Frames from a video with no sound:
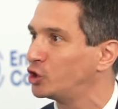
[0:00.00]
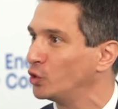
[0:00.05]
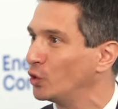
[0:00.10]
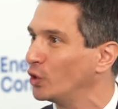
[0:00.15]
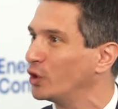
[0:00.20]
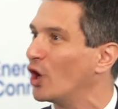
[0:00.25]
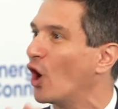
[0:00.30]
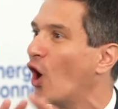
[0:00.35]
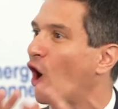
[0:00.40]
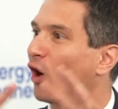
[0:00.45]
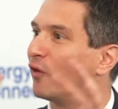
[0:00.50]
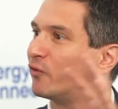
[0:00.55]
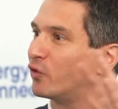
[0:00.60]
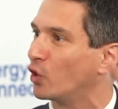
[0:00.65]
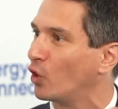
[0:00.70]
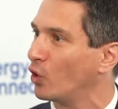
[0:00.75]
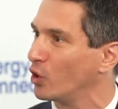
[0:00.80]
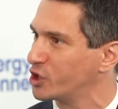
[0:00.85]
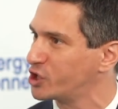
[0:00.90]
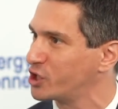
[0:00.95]
to the
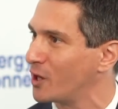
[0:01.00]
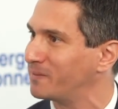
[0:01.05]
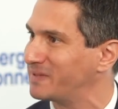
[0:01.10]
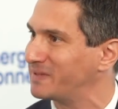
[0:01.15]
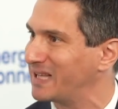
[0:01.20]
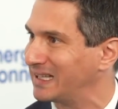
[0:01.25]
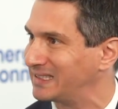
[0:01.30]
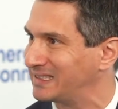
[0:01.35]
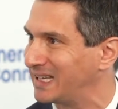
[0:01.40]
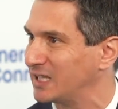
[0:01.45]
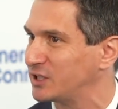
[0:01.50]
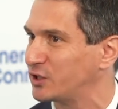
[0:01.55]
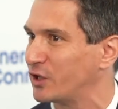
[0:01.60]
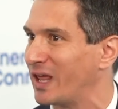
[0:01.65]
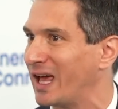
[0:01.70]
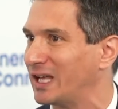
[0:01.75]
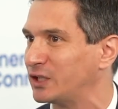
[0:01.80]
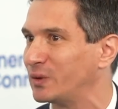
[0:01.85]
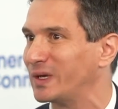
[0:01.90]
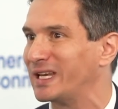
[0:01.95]
overall job data so
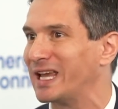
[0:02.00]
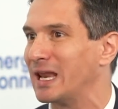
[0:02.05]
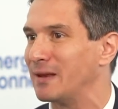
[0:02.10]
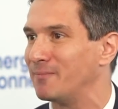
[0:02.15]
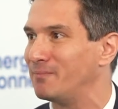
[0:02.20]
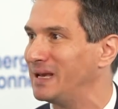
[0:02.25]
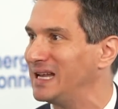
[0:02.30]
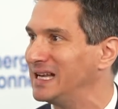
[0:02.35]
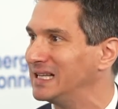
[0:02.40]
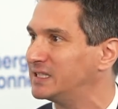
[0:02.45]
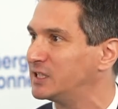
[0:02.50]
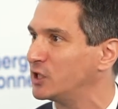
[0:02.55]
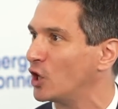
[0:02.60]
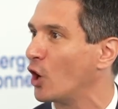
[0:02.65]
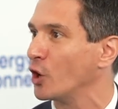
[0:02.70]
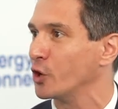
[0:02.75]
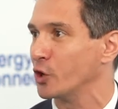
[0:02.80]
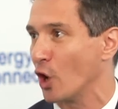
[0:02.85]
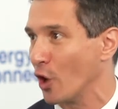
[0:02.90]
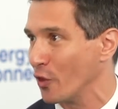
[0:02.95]
that we can build
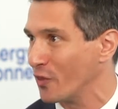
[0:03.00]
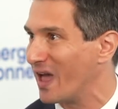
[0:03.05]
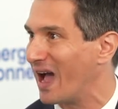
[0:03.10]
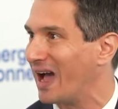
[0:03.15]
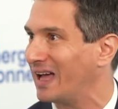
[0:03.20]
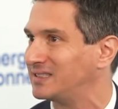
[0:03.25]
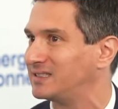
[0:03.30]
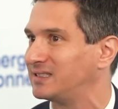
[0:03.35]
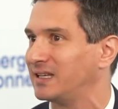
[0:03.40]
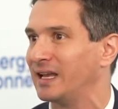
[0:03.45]
on that and